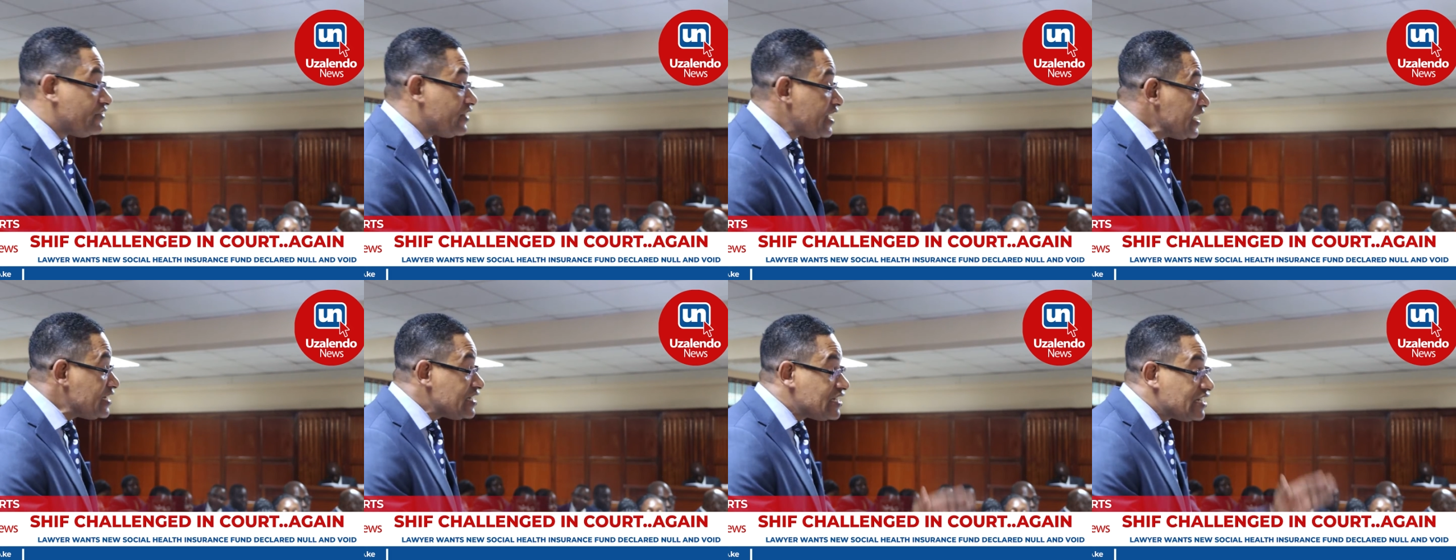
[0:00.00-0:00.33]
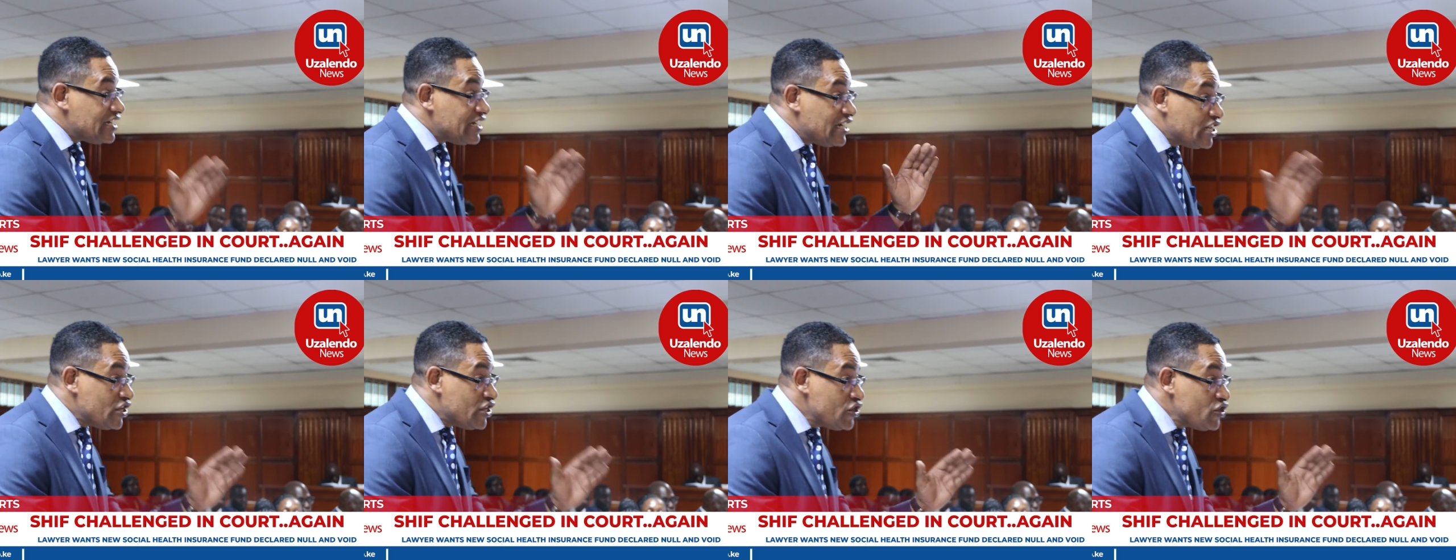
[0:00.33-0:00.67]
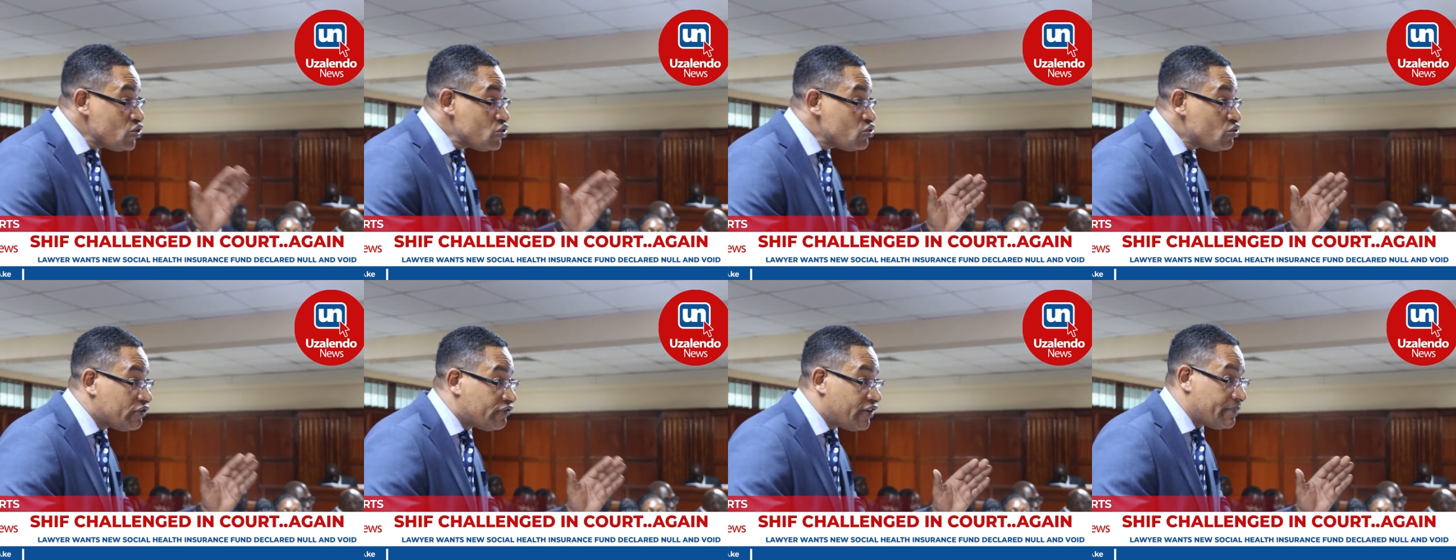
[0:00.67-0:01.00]
this
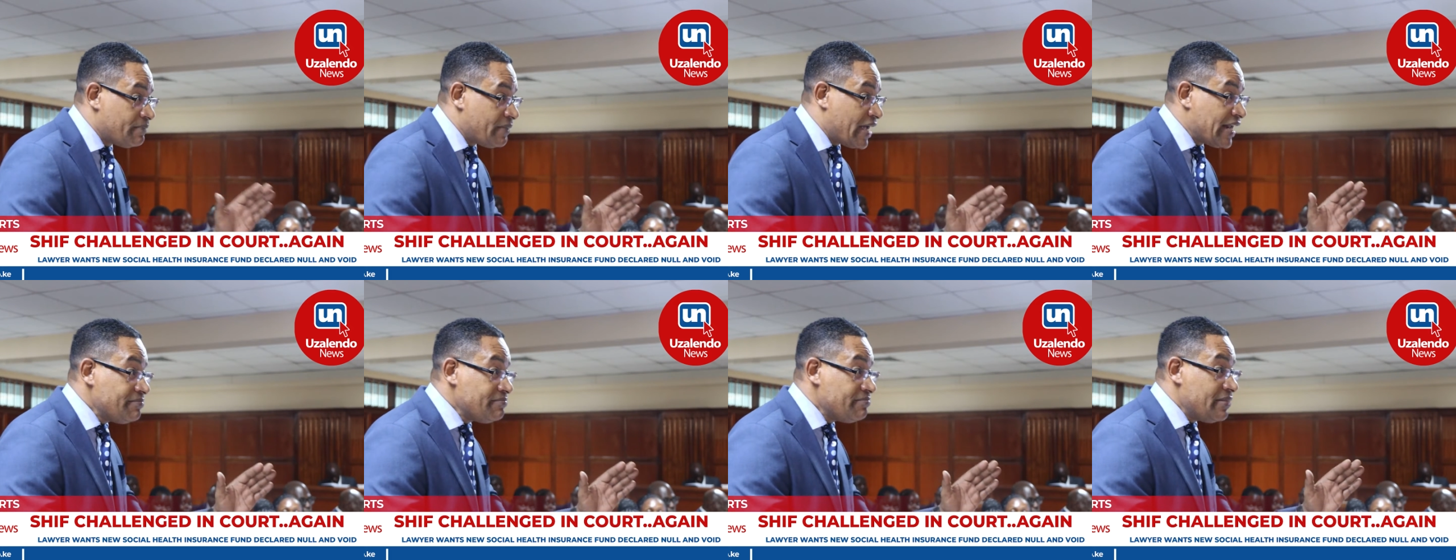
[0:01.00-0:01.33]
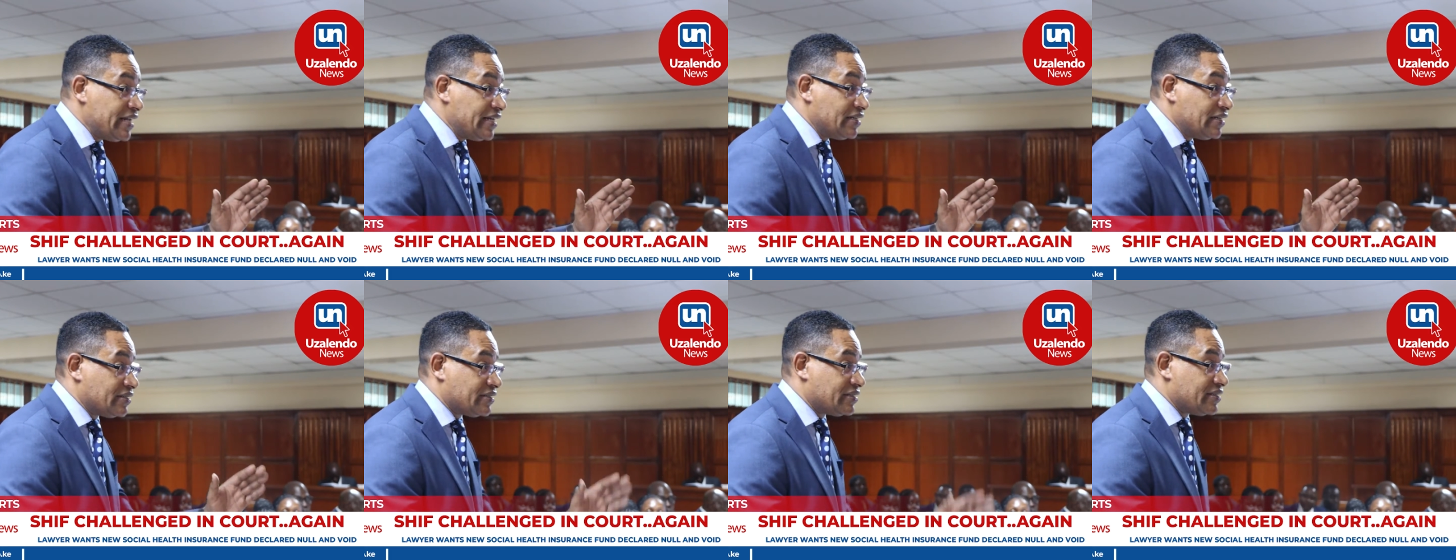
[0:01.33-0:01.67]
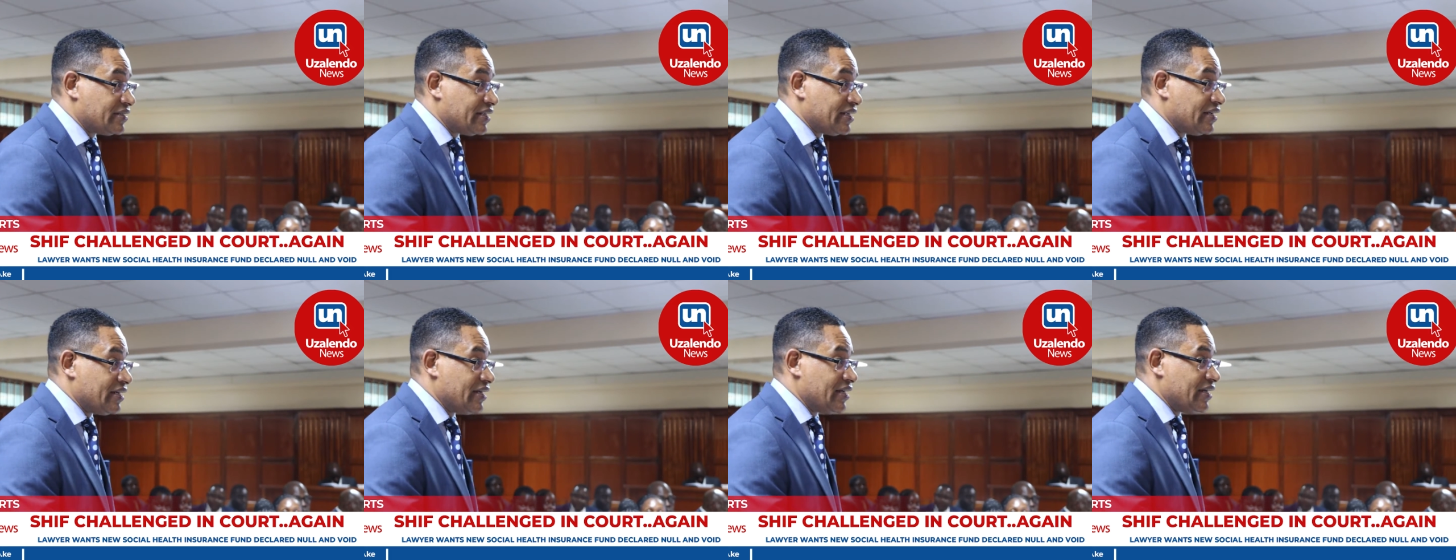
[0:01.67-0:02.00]
slew of amendments